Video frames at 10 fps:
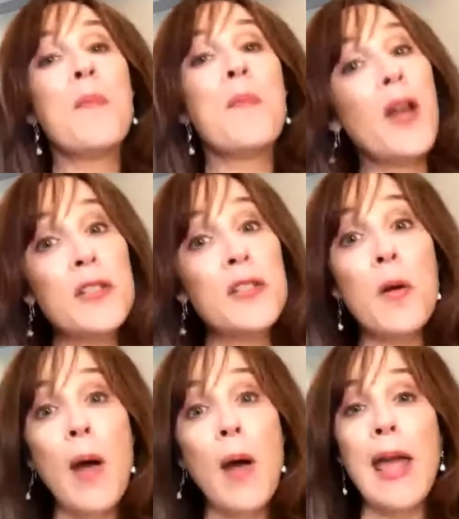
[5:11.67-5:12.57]
But
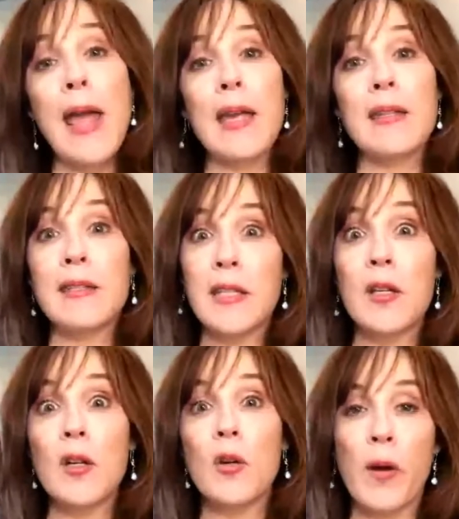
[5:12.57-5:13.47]
also I
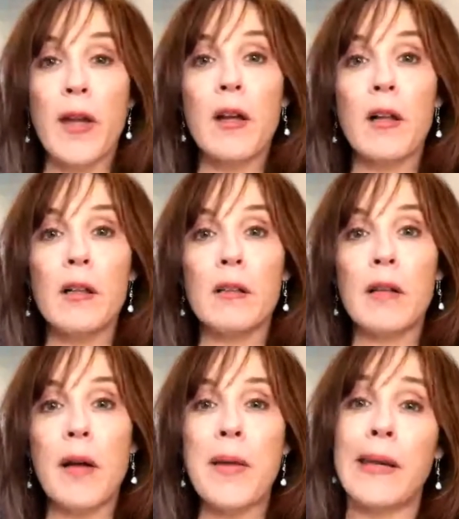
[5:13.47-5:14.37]
still
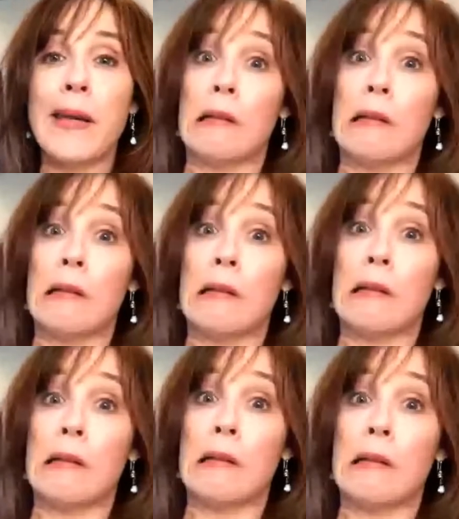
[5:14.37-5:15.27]
will, I may not like the
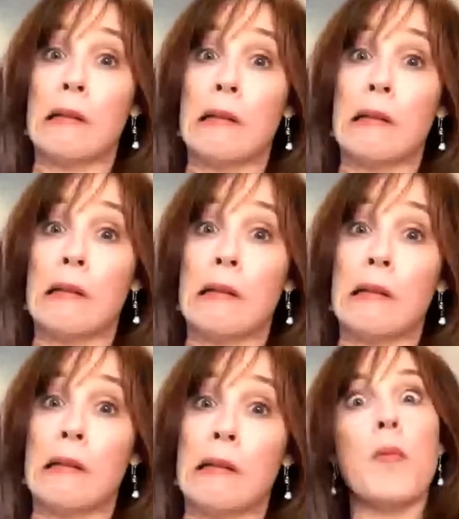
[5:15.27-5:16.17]
smell of it, but I
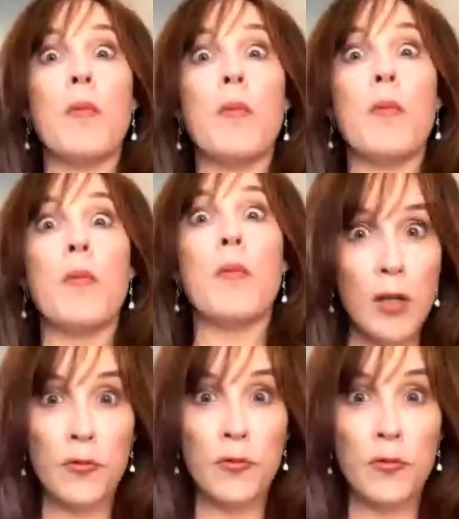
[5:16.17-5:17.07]
still like will make hot
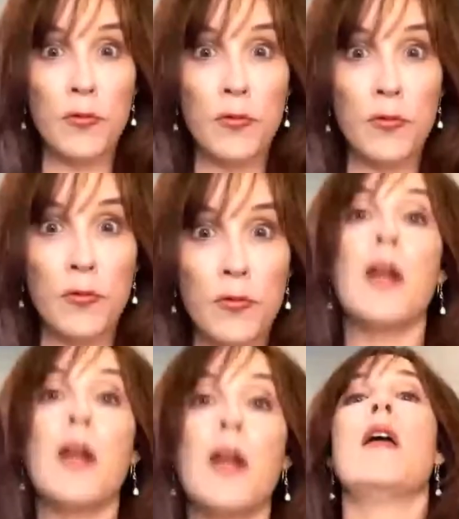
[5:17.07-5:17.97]
dogs for my daughter,